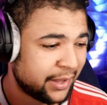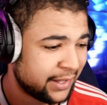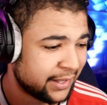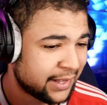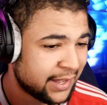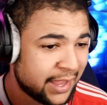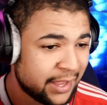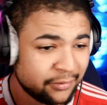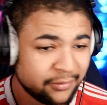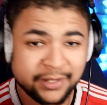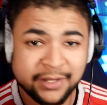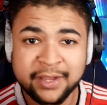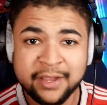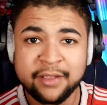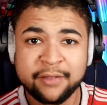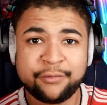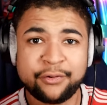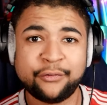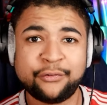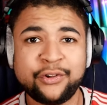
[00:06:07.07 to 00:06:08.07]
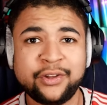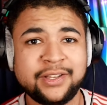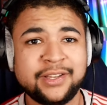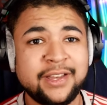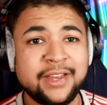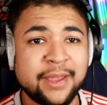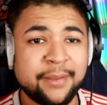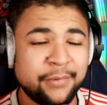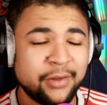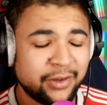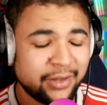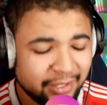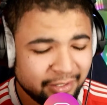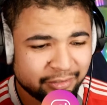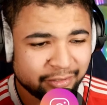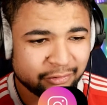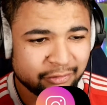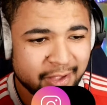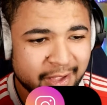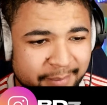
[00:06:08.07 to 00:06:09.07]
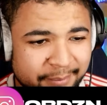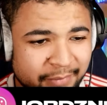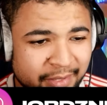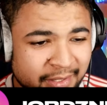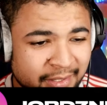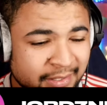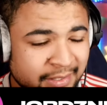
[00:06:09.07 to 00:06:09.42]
account, feel free to DM me on Instagram.